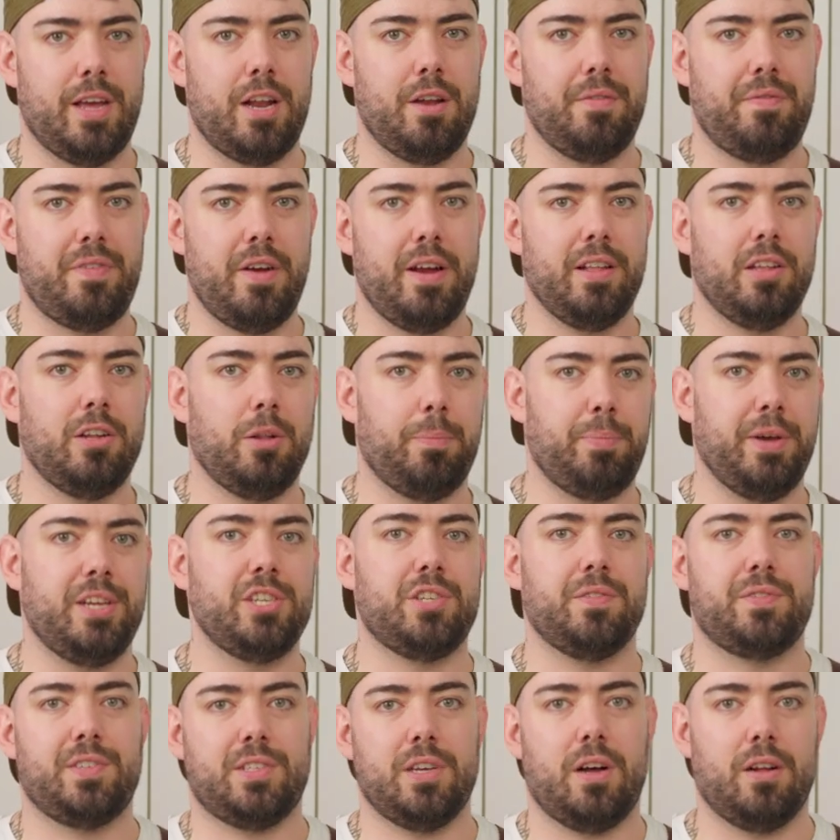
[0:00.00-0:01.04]
and a very little
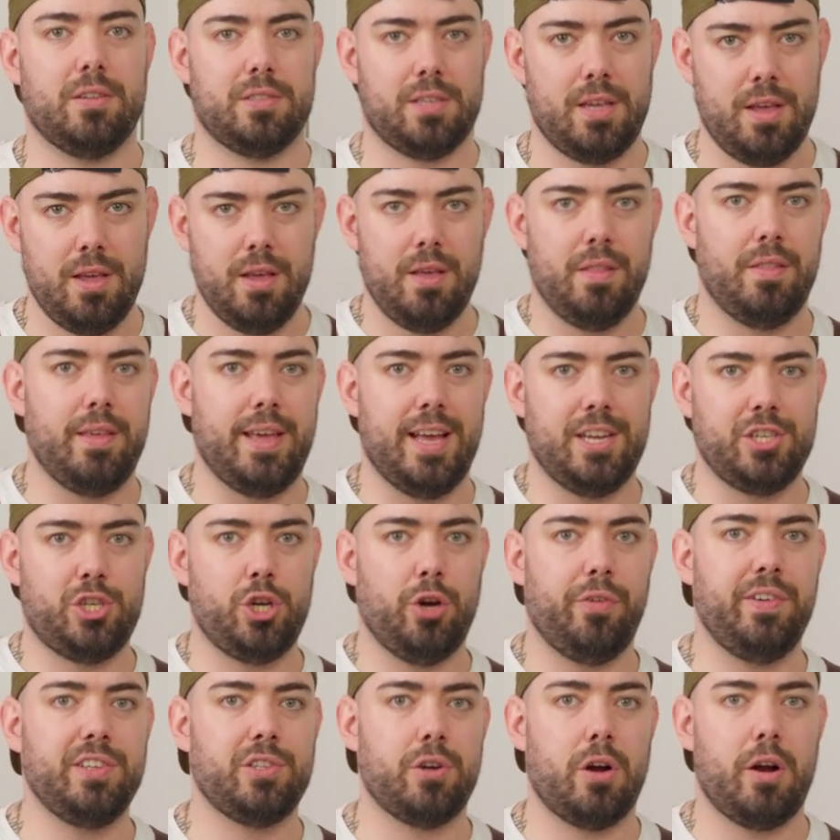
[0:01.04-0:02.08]
pinch of salt. The
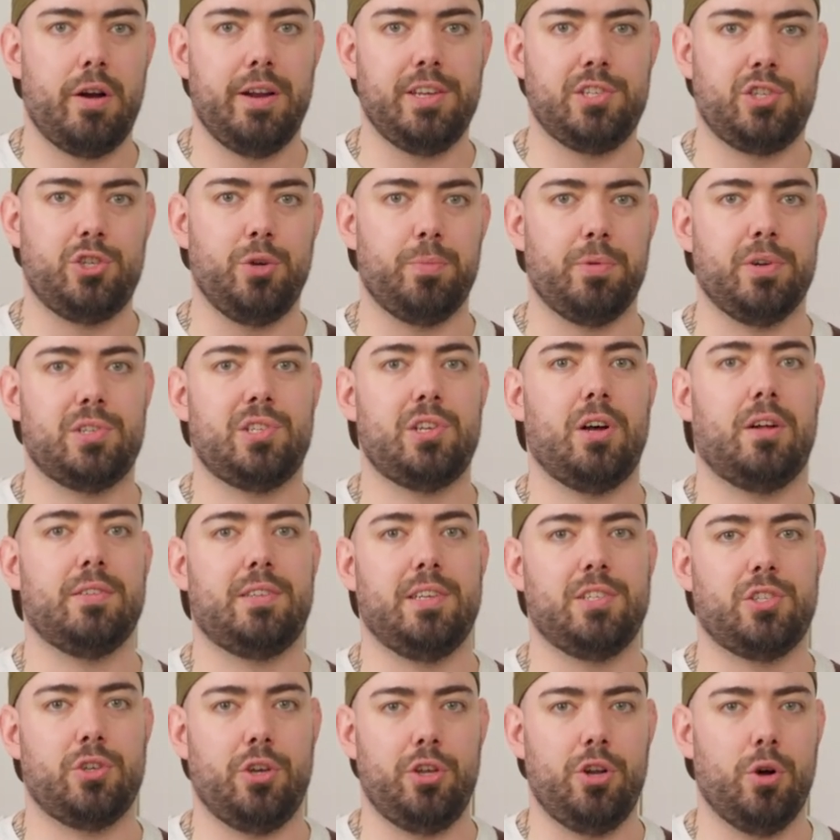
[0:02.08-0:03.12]
anchovies are already super
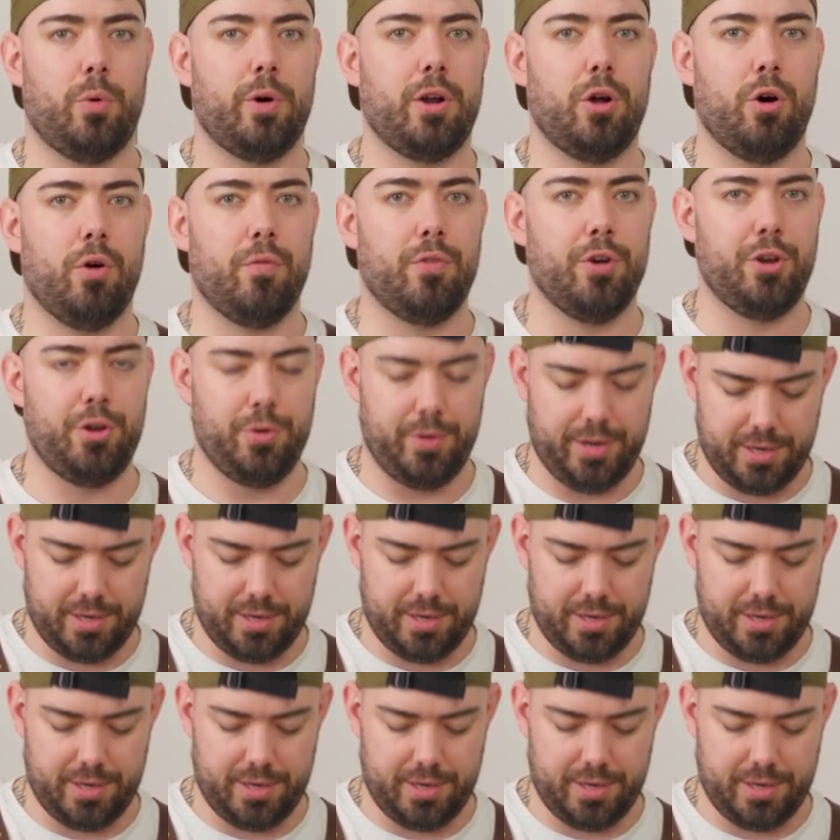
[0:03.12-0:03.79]
salty, so you don't want to overdo